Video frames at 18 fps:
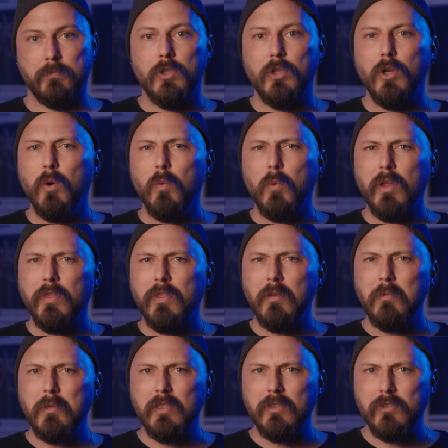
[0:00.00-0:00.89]
You don't want
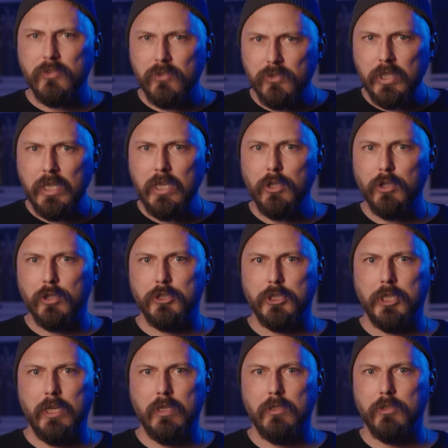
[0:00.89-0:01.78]
them to see your
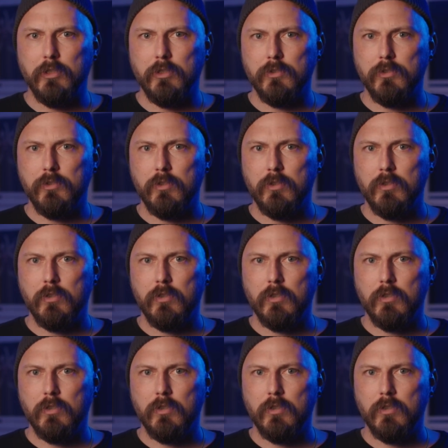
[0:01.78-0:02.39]
changes.